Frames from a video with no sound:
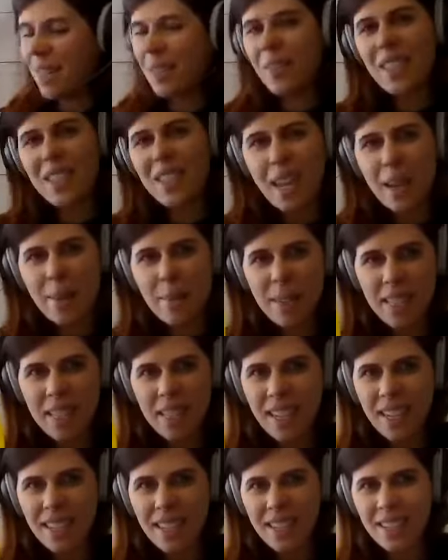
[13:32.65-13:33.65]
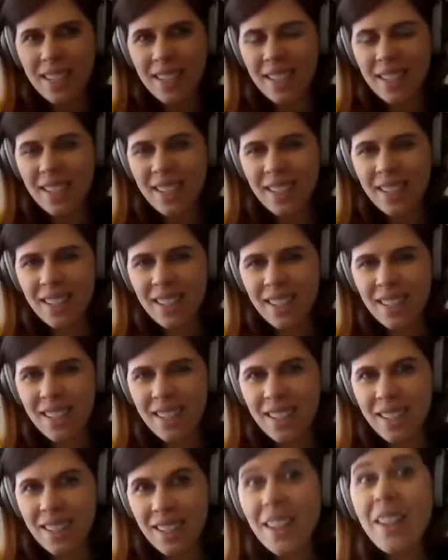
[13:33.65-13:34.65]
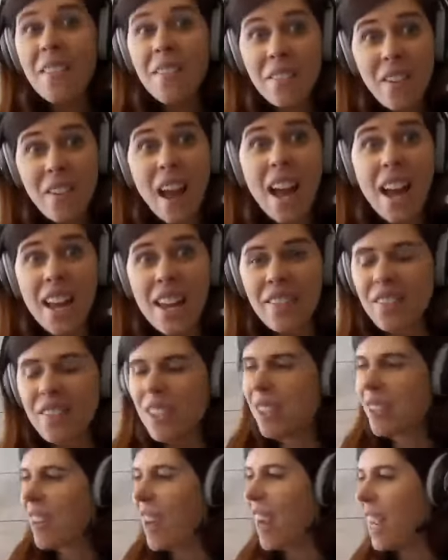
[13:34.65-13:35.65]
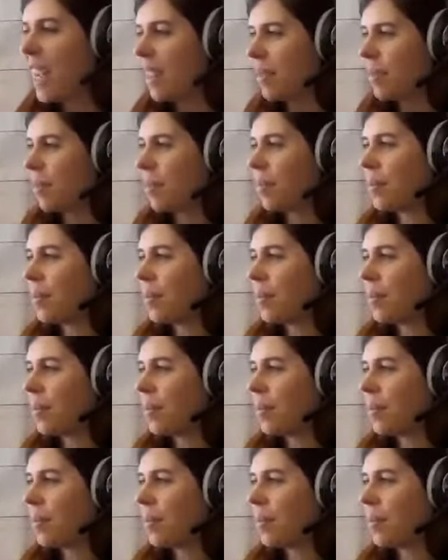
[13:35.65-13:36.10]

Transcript: What time is it? 5, you're right.